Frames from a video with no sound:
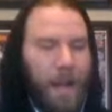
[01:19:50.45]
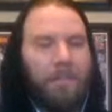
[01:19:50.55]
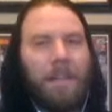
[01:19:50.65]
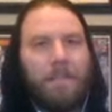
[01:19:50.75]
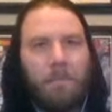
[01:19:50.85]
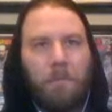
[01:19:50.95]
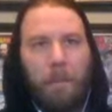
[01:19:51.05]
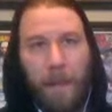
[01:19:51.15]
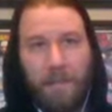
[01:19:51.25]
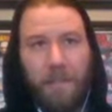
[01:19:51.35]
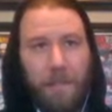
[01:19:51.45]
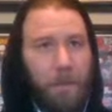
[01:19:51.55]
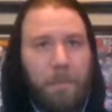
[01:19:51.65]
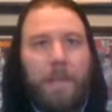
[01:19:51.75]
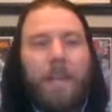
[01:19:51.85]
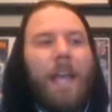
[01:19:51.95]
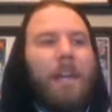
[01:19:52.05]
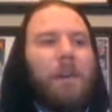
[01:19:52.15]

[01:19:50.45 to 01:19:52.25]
I've gotten some direct messages from him today.